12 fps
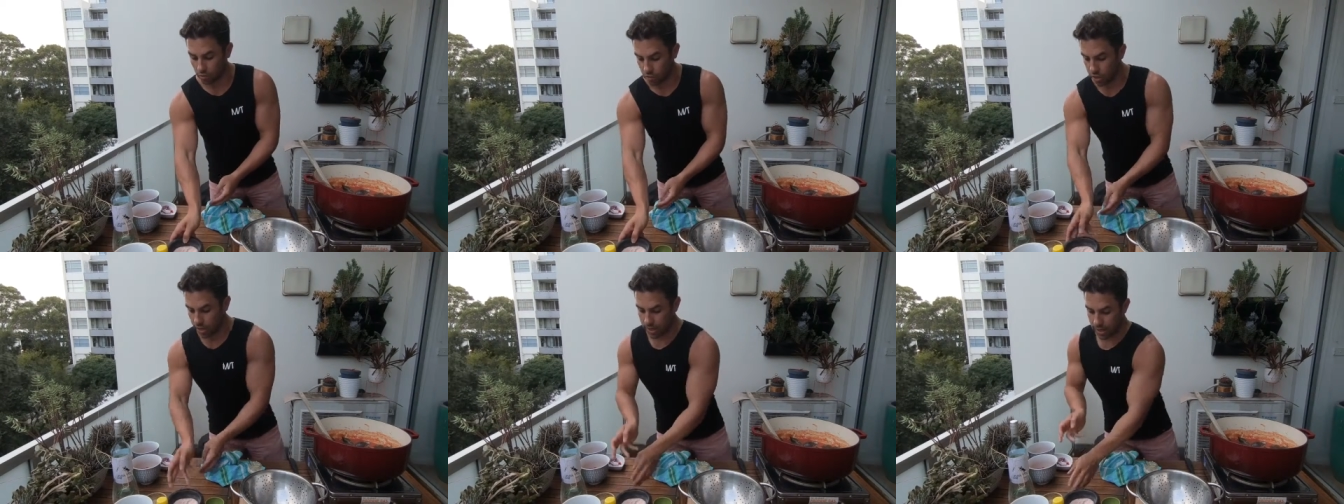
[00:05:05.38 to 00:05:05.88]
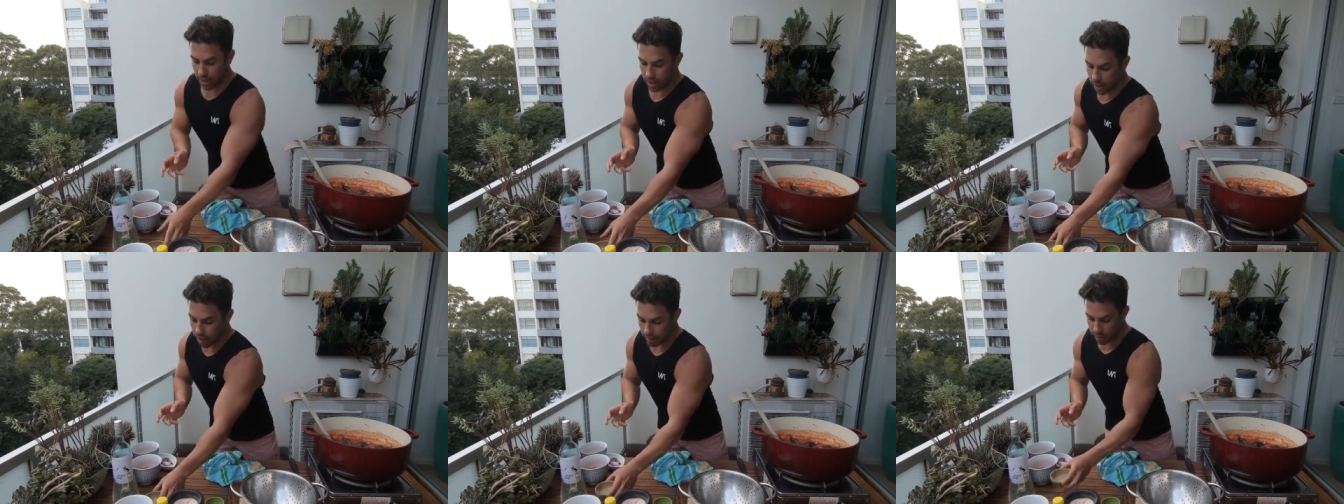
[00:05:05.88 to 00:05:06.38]
really
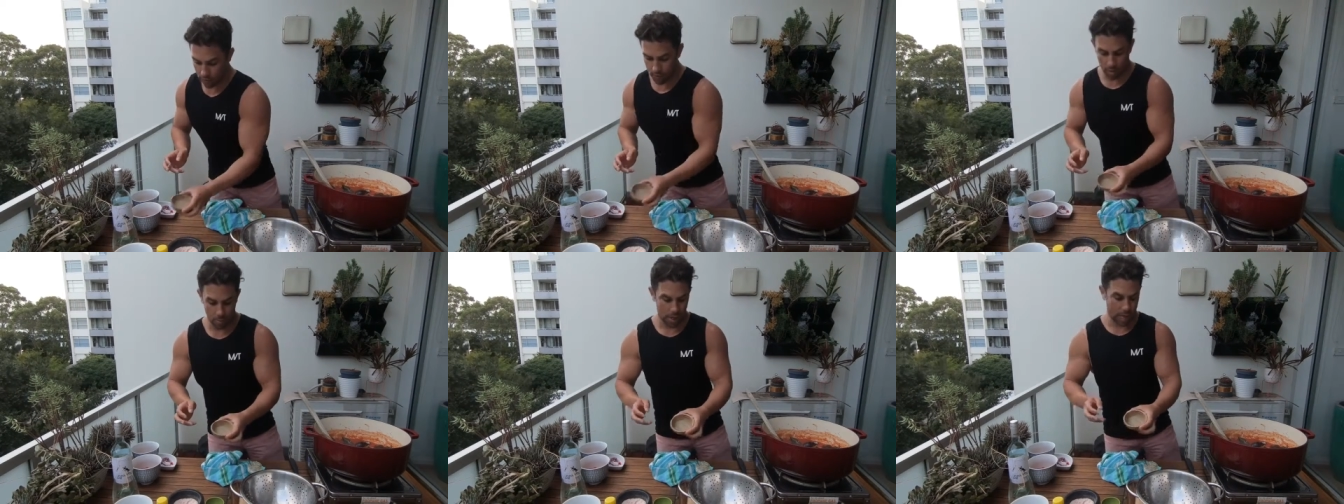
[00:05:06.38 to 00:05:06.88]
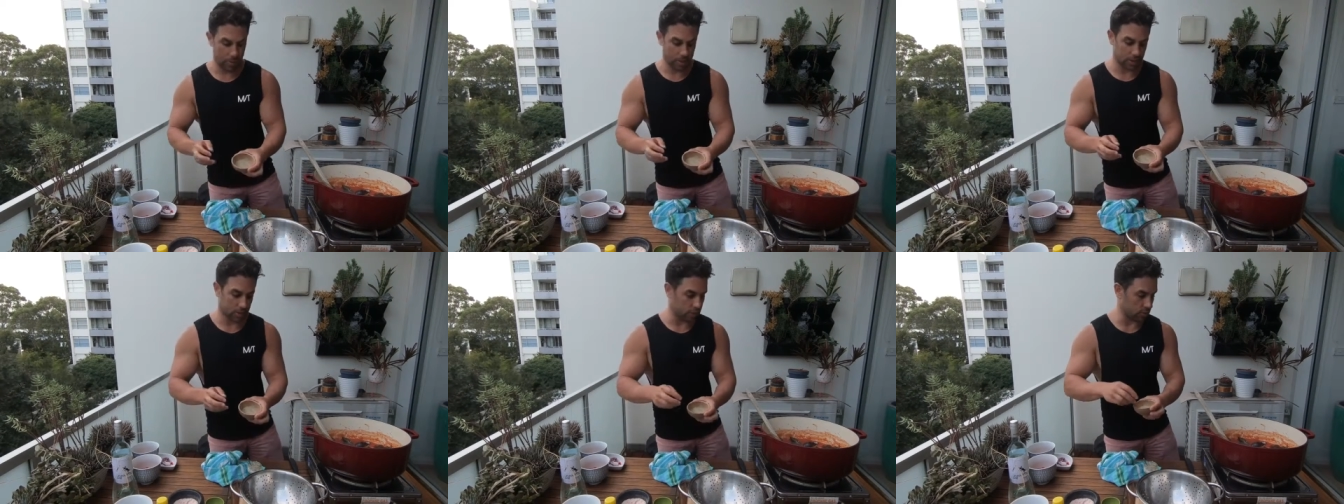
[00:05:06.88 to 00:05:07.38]
love pepper,
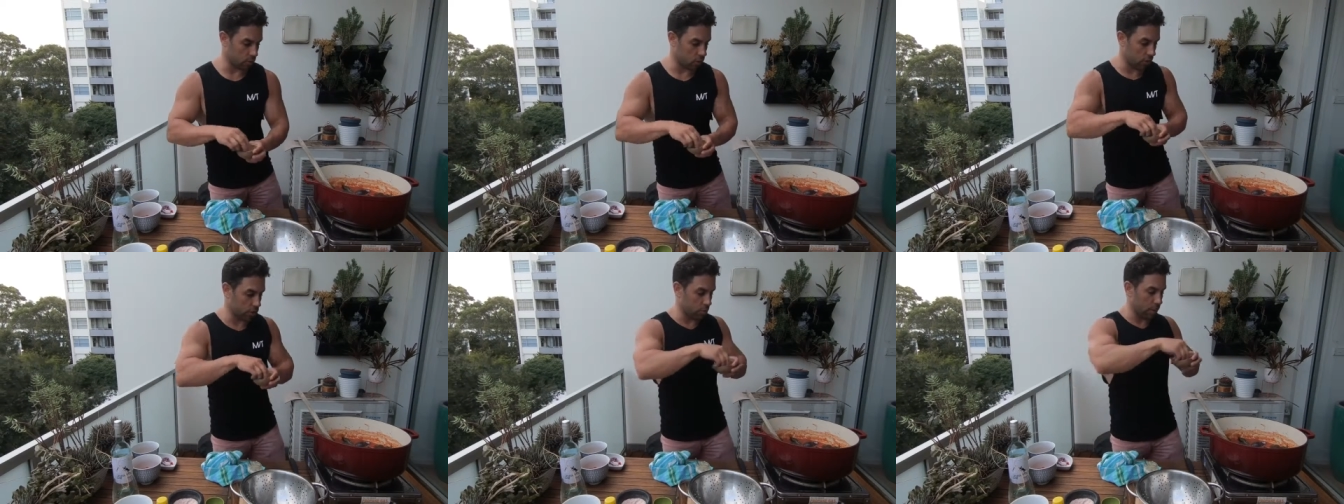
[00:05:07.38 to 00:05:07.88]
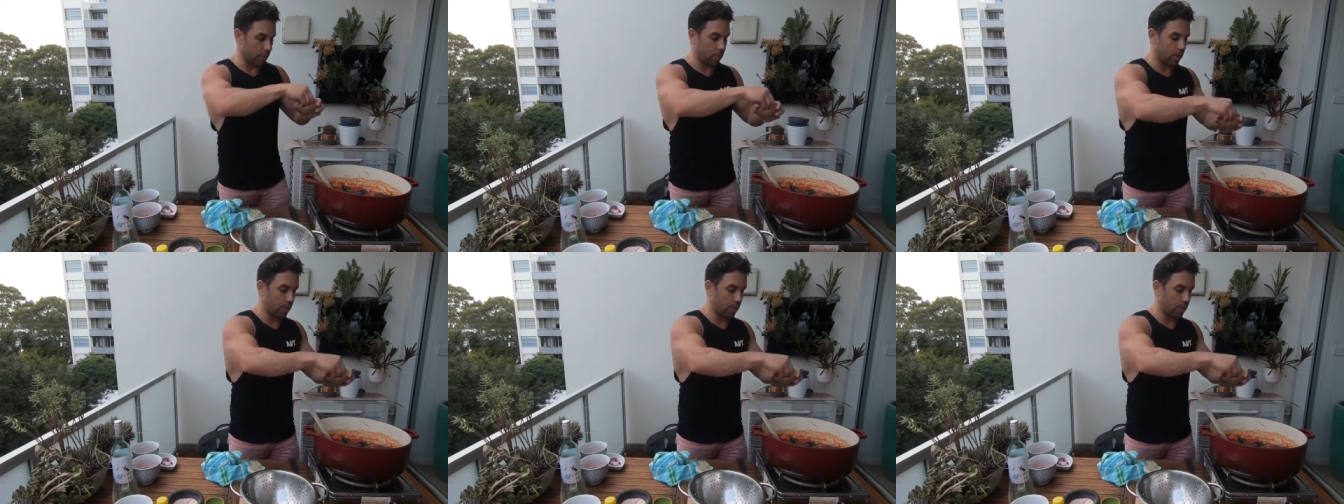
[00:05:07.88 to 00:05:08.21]
so some crushed black